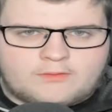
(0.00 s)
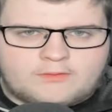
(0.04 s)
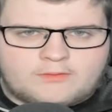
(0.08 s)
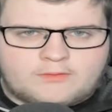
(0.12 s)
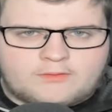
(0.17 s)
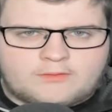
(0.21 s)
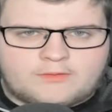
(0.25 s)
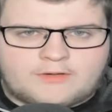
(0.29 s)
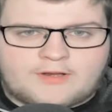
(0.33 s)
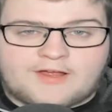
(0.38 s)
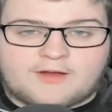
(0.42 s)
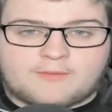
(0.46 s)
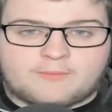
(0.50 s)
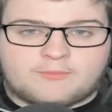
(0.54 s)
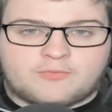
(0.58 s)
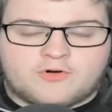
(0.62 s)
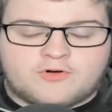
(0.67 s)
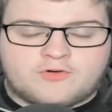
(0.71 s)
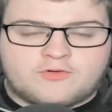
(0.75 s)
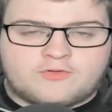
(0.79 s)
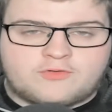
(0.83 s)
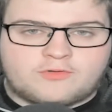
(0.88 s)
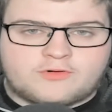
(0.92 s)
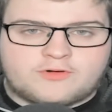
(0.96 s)
Now, a
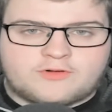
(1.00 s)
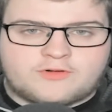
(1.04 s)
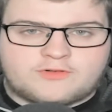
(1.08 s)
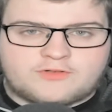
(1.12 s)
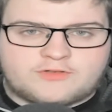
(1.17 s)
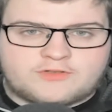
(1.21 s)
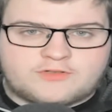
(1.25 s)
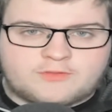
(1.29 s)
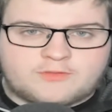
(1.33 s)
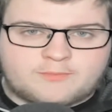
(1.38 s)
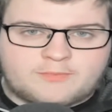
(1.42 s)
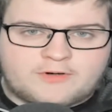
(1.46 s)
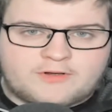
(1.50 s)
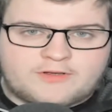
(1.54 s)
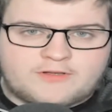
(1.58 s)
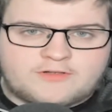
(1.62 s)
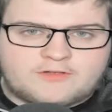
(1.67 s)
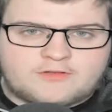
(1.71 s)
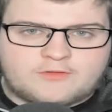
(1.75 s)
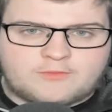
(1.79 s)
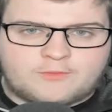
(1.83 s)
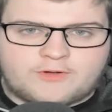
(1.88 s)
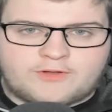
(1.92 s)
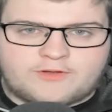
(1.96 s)
brokerage is a
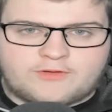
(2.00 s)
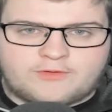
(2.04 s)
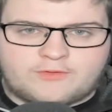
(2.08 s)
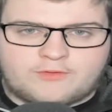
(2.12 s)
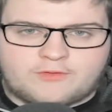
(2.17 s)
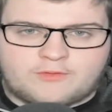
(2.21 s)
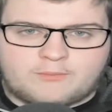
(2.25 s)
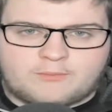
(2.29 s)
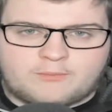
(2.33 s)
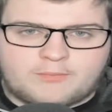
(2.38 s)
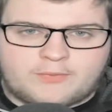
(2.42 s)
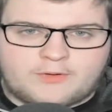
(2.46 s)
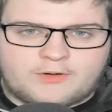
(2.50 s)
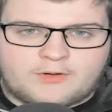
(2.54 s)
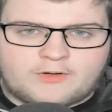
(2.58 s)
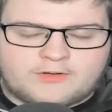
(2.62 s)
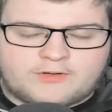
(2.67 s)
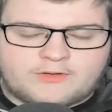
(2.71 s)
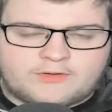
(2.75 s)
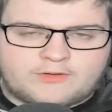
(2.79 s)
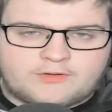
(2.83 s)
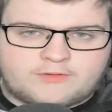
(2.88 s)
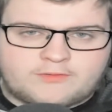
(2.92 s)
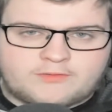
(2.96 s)
place where you can
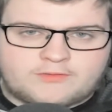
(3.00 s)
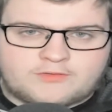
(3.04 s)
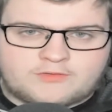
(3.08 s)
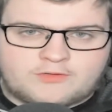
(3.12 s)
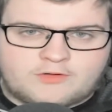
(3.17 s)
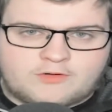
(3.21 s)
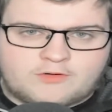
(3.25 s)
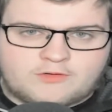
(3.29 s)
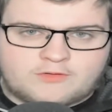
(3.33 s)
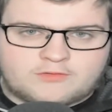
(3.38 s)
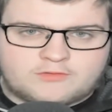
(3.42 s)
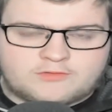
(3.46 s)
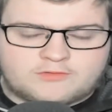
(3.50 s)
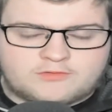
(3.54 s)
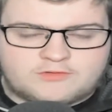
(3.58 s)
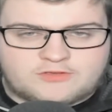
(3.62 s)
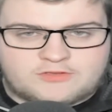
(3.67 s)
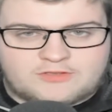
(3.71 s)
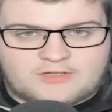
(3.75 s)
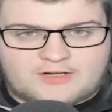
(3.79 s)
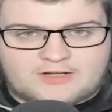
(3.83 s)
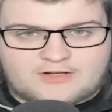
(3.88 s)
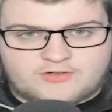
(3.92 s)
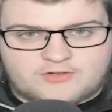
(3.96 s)
buy stocks
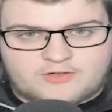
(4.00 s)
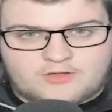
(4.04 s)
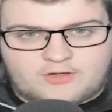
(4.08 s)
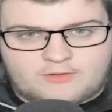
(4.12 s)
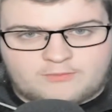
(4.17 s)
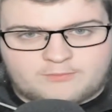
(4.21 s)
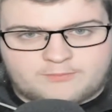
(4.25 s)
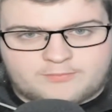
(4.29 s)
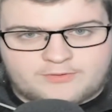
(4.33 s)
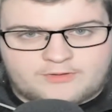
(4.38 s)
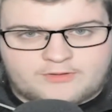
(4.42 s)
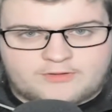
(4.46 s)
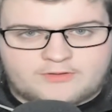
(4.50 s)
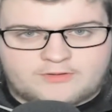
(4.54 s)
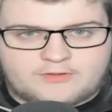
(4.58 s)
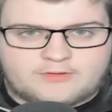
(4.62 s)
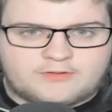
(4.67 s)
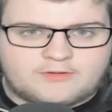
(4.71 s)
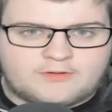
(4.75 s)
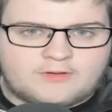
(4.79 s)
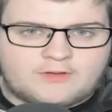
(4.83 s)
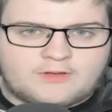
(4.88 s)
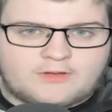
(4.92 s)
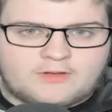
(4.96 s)
/ companies
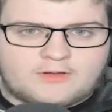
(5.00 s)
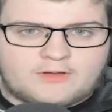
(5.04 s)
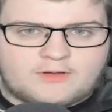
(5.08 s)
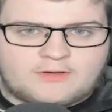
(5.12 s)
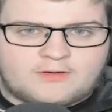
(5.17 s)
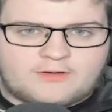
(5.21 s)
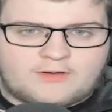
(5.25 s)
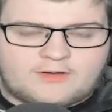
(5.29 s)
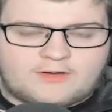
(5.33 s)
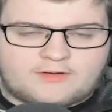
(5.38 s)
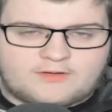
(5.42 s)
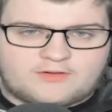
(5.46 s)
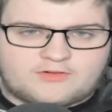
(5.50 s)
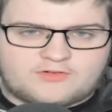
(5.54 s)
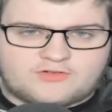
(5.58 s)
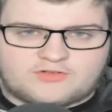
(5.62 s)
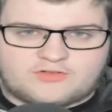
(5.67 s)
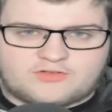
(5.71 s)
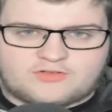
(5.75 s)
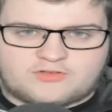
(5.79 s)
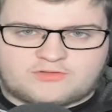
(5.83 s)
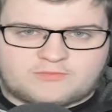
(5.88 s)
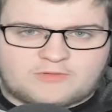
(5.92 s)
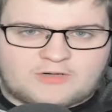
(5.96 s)
and then
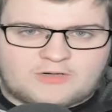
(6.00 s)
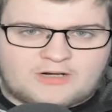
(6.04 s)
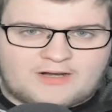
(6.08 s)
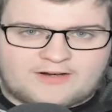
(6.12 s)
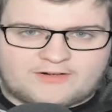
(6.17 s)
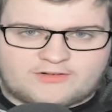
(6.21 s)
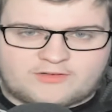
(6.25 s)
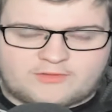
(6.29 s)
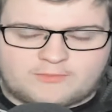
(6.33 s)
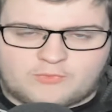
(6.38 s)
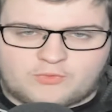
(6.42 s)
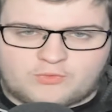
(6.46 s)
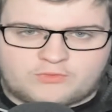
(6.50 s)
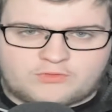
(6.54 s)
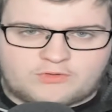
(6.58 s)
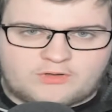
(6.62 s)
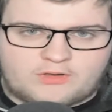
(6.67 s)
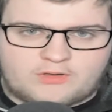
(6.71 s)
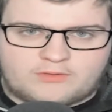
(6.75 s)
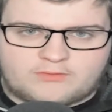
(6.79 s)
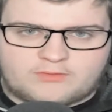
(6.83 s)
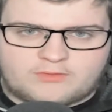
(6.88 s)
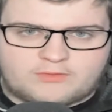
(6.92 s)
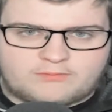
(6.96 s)
just collect them all
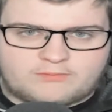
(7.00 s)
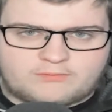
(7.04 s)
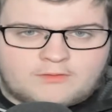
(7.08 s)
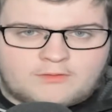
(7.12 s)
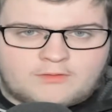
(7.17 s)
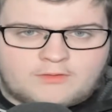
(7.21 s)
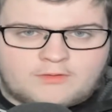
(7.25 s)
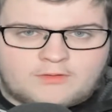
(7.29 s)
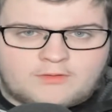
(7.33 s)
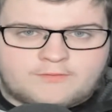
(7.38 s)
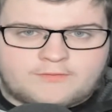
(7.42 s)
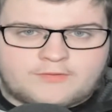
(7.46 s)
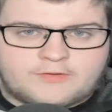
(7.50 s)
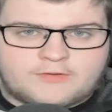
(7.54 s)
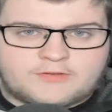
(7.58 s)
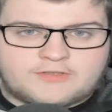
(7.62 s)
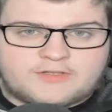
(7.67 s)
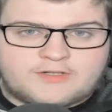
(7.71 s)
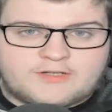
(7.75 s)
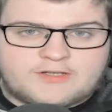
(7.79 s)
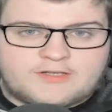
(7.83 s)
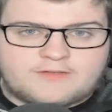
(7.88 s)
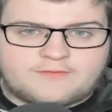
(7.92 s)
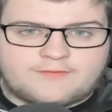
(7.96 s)
together. For
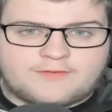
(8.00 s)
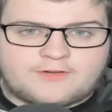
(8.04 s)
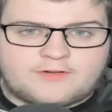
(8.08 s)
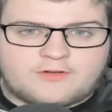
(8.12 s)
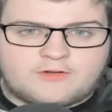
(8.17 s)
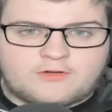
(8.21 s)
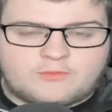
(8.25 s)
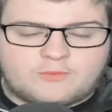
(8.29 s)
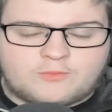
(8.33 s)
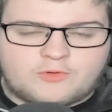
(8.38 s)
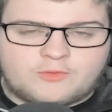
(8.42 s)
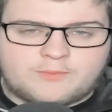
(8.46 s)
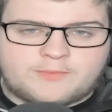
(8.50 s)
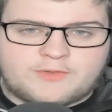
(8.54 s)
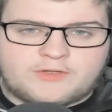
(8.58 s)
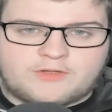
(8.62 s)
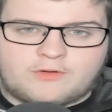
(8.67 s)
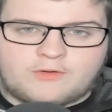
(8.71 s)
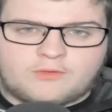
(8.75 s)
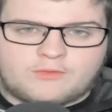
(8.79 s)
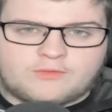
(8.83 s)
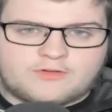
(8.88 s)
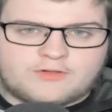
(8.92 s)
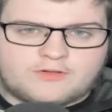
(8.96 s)
today's video, we'll be
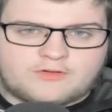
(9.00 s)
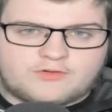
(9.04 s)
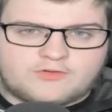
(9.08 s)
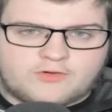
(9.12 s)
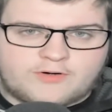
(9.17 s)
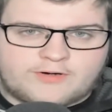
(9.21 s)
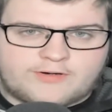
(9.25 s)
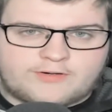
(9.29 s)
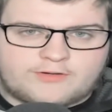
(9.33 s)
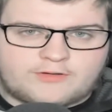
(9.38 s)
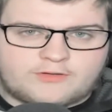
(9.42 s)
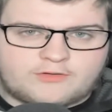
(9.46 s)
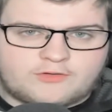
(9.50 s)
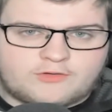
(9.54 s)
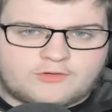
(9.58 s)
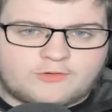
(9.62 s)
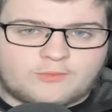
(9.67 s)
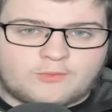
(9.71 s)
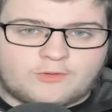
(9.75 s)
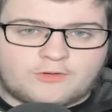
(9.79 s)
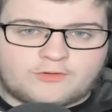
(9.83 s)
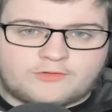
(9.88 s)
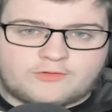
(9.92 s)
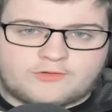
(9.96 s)
using Trading
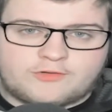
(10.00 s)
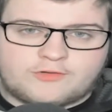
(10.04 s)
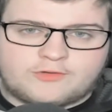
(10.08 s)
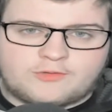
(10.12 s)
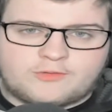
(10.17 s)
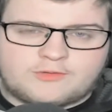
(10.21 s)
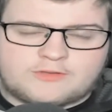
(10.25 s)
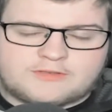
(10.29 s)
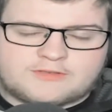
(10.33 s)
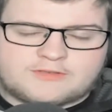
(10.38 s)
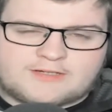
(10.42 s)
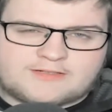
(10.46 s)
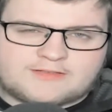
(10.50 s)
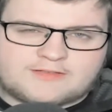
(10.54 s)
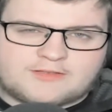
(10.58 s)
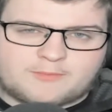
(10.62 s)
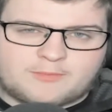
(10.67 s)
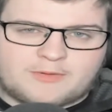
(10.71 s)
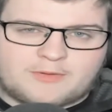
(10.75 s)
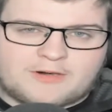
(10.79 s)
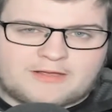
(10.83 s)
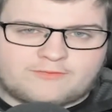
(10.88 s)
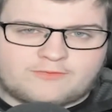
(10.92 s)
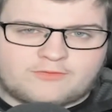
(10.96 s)
212 as that's the
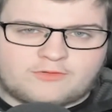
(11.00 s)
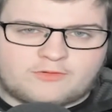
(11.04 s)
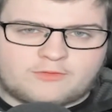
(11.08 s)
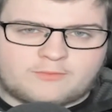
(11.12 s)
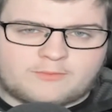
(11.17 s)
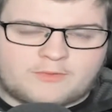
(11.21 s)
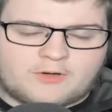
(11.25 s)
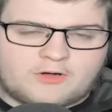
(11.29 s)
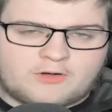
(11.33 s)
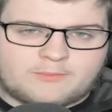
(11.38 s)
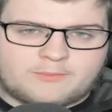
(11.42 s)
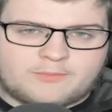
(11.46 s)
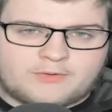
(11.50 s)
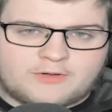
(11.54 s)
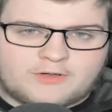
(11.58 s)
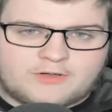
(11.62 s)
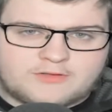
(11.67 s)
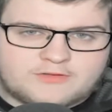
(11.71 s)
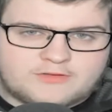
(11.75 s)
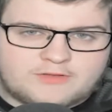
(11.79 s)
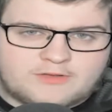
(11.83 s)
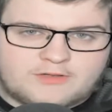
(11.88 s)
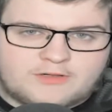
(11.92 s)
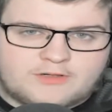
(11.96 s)
platform I
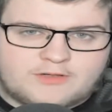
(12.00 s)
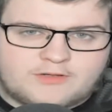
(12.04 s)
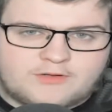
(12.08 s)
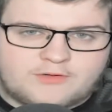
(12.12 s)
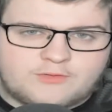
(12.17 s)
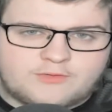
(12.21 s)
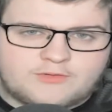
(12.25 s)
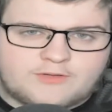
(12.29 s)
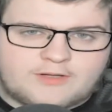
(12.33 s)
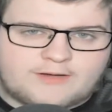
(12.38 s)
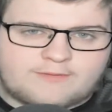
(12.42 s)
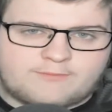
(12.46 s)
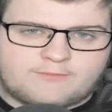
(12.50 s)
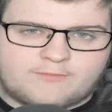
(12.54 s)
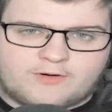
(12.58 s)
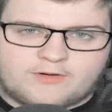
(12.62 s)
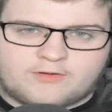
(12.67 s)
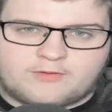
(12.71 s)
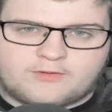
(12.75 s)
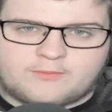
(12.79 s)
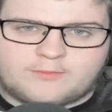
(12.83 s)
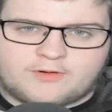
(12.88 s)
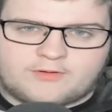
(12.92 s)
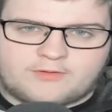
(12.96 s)
personally use and
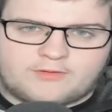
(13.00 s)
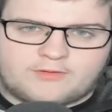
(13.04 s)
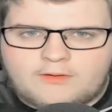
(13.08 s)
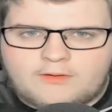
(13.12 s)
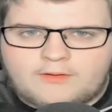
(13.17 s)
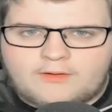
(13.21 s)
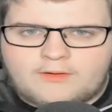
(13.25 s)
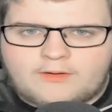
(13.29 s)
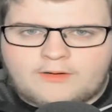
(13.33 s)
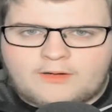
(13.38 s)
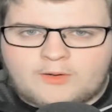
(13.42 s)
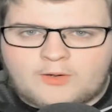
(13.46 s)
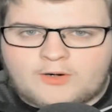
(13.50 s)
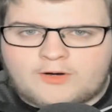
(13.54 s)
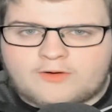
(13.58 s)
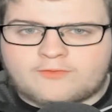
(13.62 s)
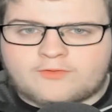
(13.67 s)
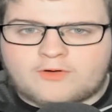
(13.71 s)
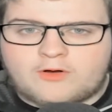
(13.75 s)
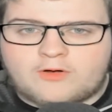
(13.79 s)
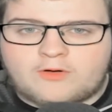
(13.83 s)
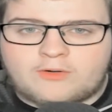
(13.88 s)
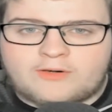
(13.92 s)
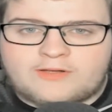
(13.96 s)
recommend.
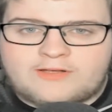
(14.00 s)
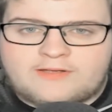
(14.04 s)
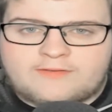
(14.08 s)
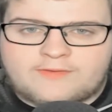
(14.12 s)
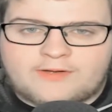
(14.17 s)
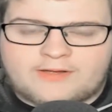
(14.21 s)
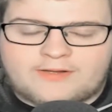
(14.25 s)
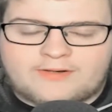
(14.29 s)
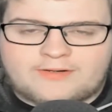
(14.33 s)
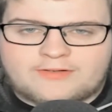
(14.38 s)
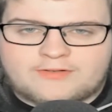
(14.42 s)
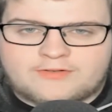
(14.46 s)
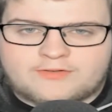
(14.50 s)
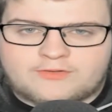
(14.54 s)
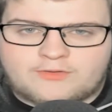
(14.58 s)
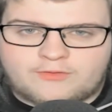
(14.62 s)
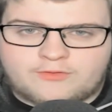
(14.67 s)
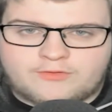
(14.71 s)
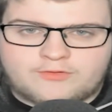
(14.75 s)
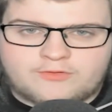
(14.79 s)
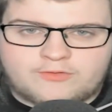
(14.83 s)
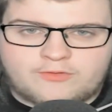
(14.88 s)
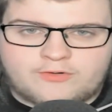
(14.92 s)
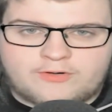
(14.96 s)
However, I'll leave a list on
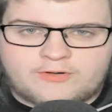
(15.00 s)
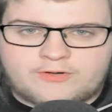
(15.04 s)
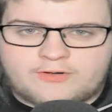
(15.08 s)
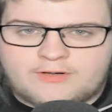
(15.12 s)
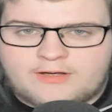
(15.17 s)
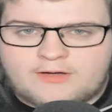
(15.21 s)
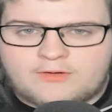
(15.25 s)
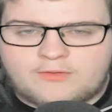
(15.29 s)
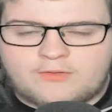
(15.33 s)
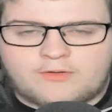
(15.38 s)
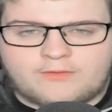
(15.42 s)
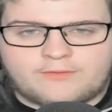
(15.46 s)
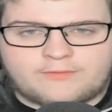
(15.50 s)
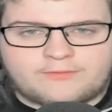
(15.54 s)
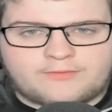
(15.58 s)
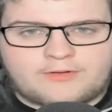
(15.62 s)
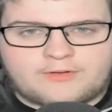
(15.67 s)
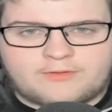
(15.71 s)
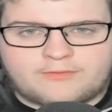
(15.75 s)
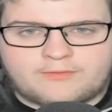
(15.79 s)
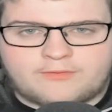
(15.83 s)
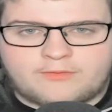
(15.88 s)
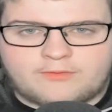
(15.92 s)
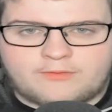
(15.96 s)
screen now of
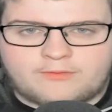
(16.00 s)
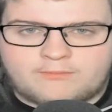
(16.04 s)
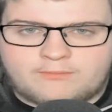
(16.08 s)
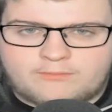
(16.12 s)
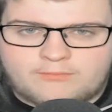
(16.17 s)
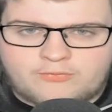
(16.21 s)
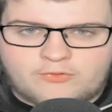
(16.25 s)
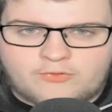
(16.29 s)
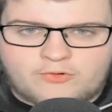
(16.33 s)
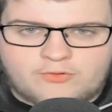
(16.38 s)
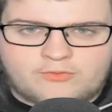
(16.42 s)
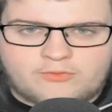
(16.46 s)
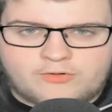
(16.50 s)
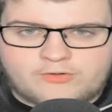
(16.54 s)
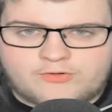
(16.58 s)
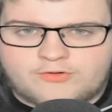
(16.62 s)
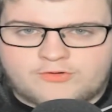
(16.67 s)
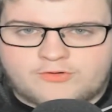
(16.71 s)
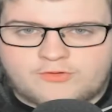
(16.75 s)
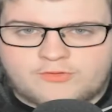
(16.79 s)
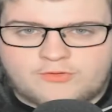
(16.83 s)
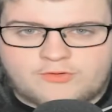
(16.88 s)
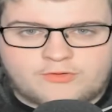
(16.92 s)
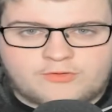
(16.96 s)
different brokerage
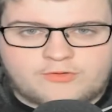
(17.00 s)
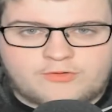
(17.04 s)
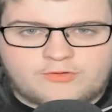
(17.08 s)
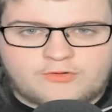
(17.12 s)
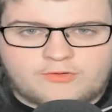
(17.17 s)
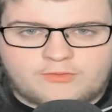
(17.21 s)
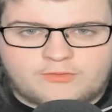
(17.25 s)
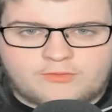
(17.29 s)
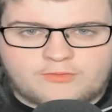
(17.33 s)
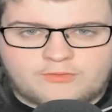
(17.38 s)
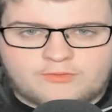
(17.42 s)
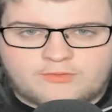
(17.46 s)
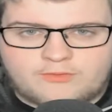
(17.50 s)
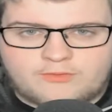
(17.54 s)
you could use.